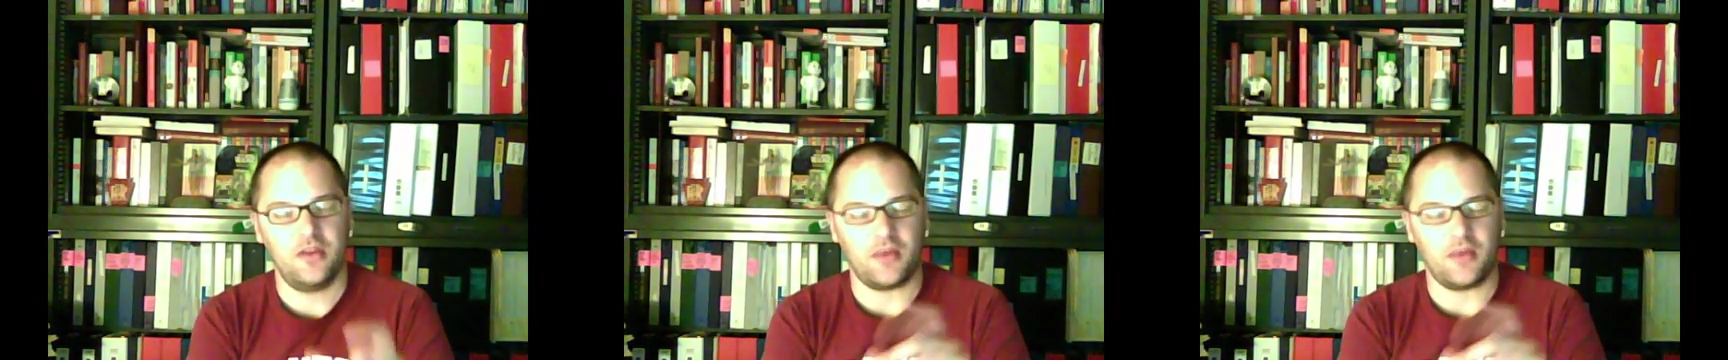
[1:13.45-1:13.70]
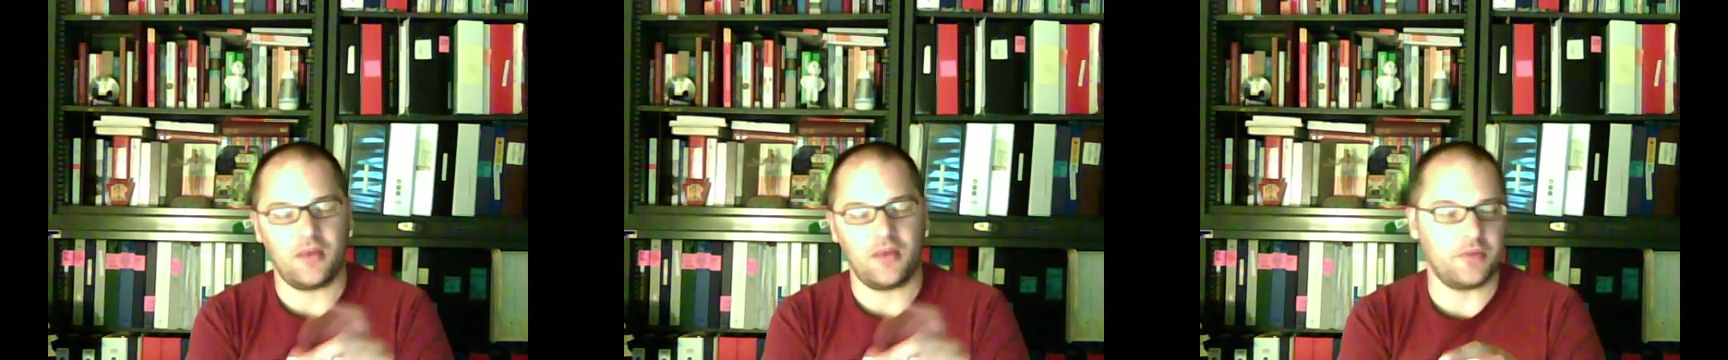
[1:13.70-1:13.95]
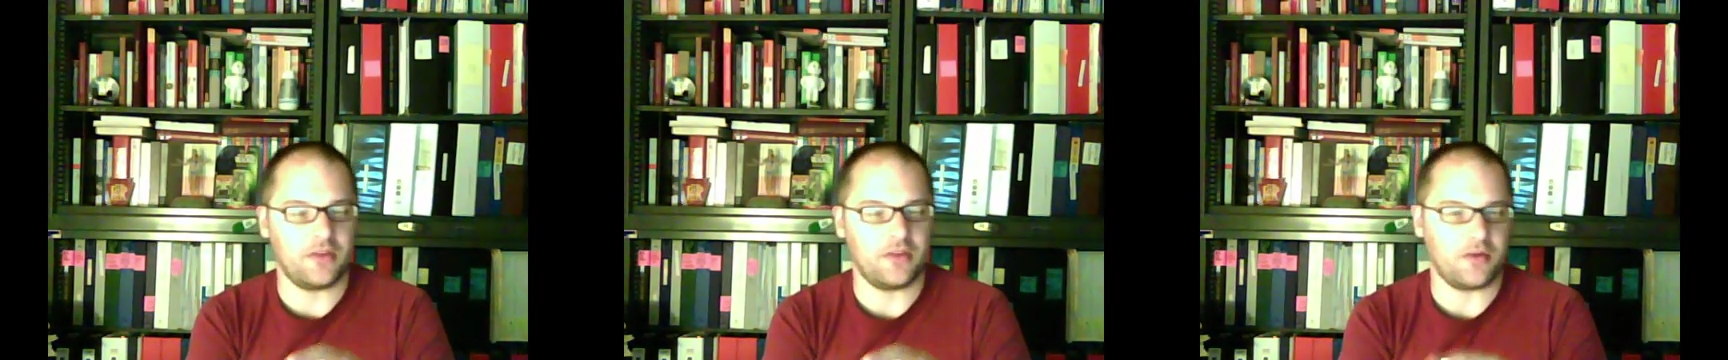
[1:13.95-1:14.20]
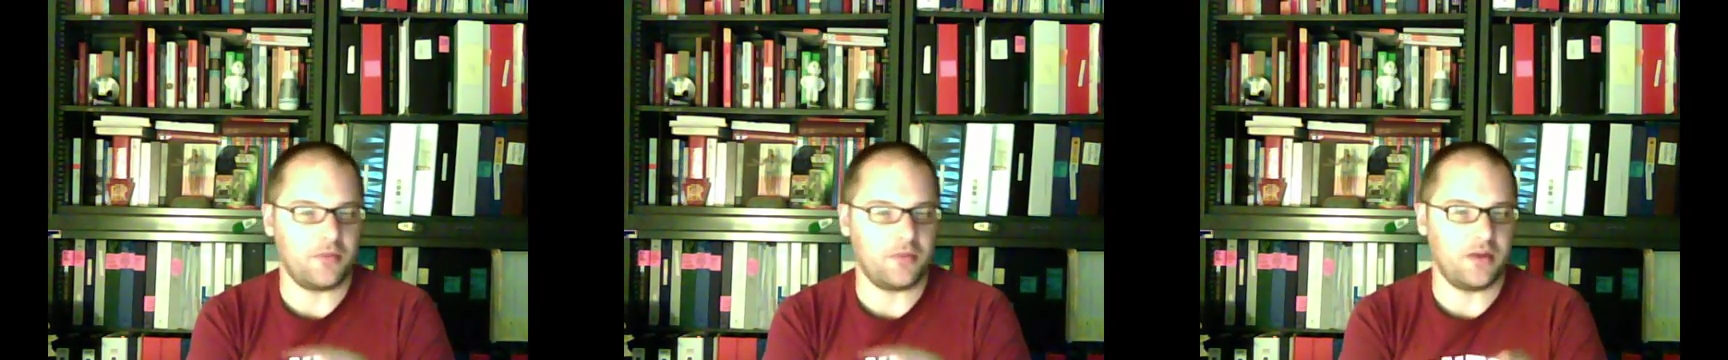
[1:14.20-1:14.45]
that would be there
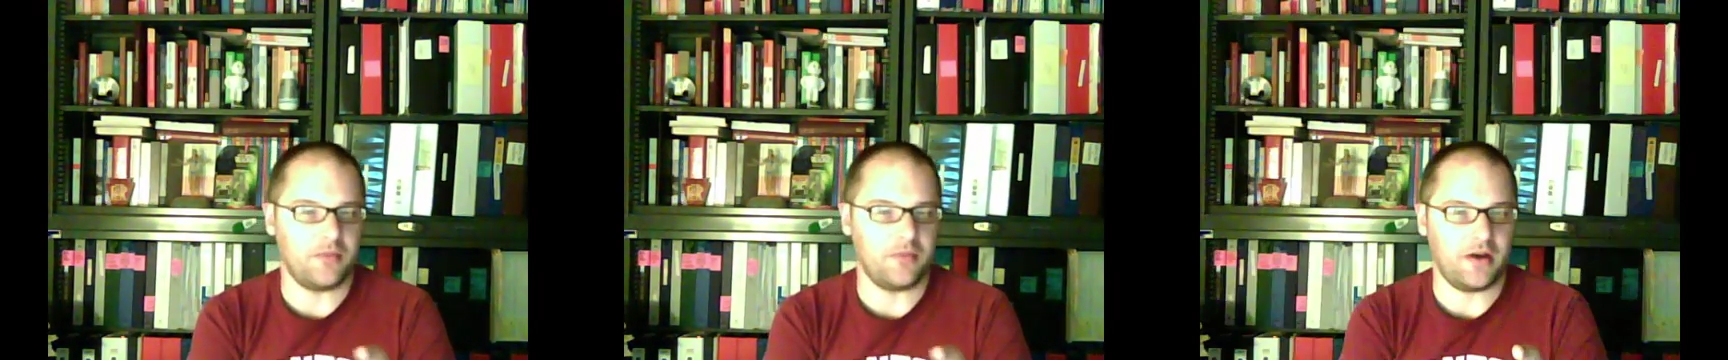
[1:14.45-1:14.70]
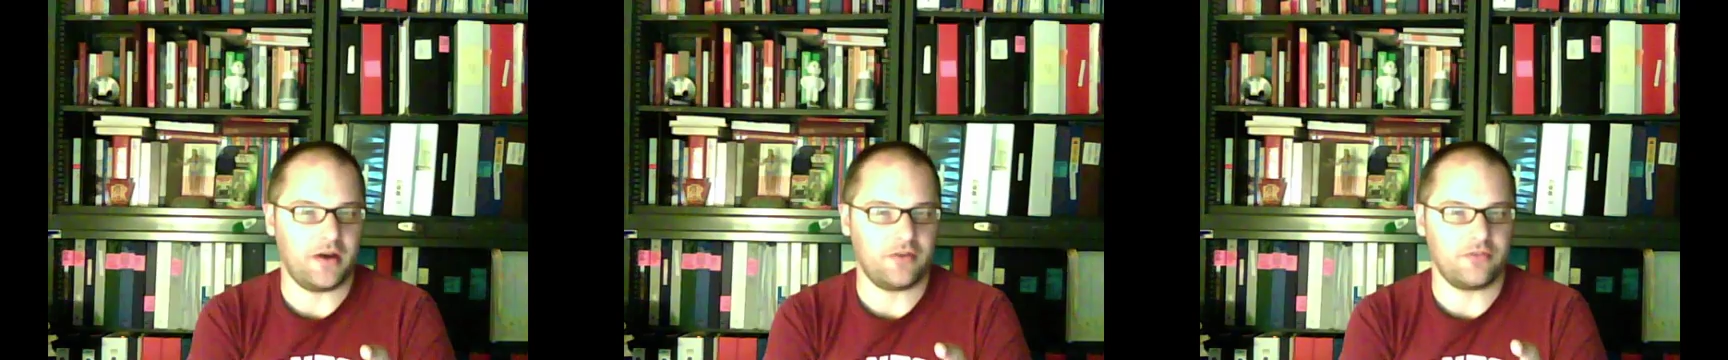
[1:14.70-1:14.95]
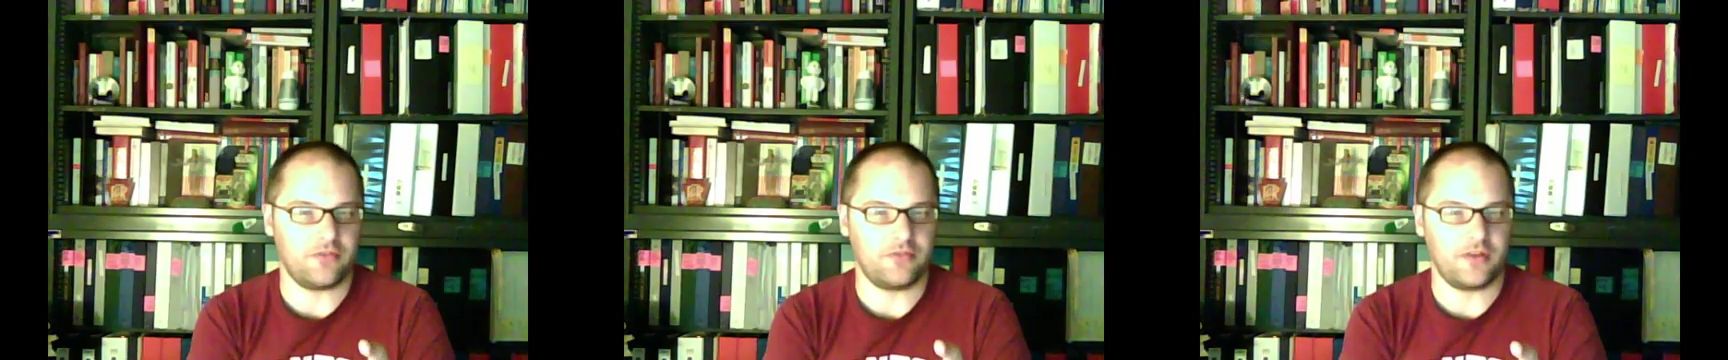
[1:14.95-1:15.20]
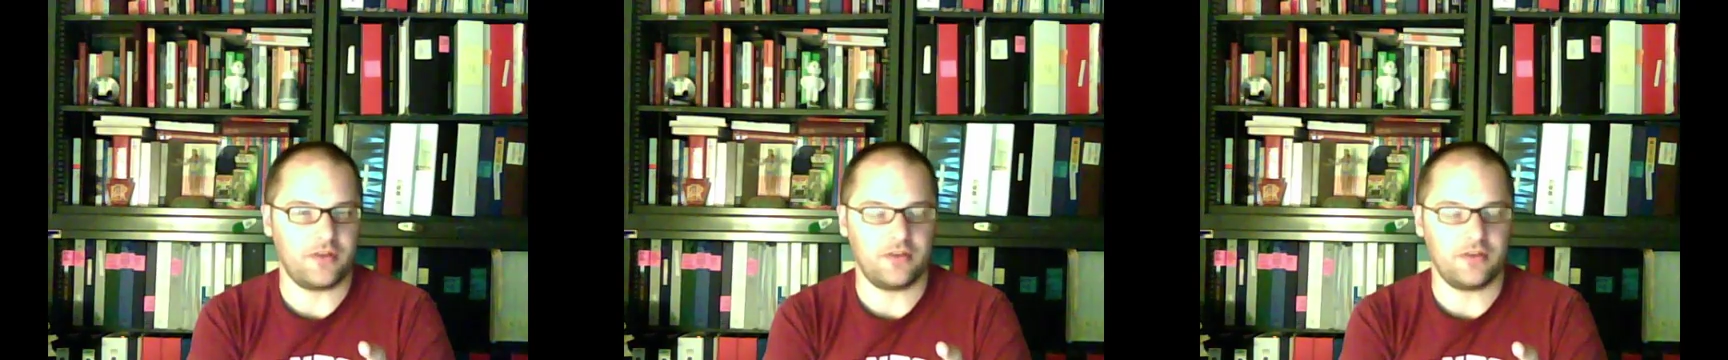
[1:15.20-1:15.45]
are many buyers and
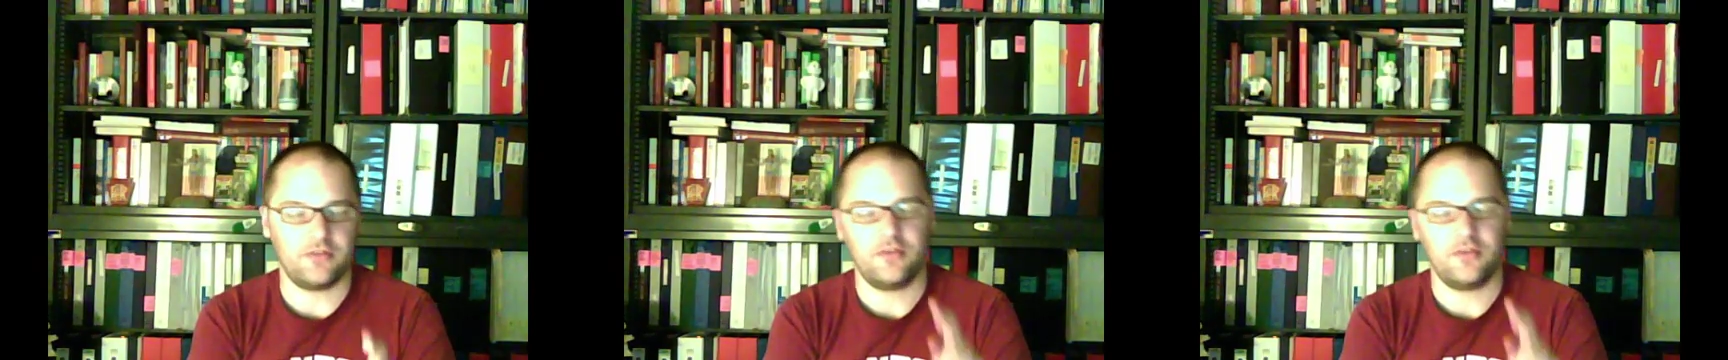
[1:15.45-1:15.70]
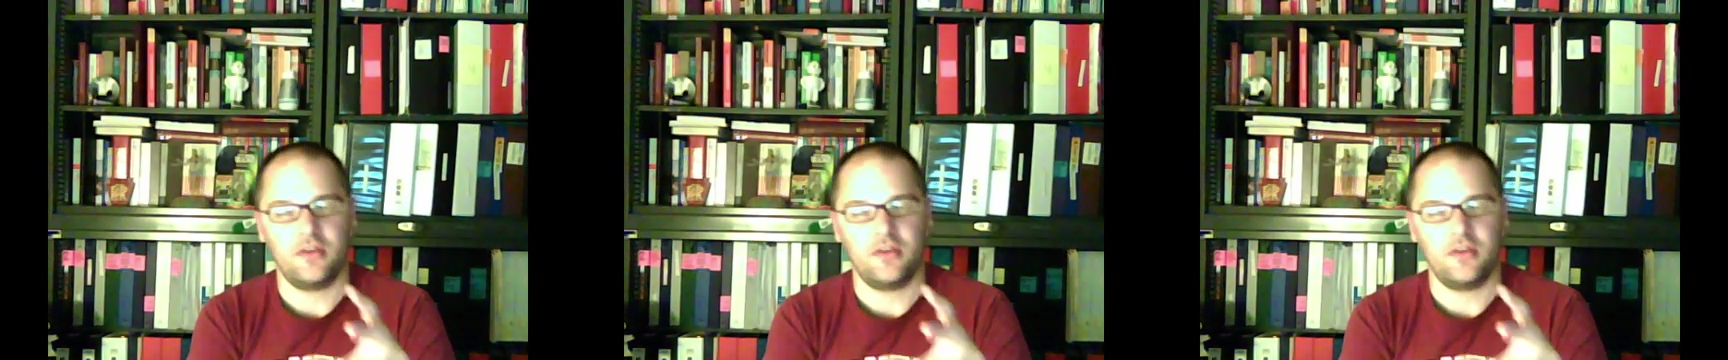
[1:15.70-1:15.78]
sellers,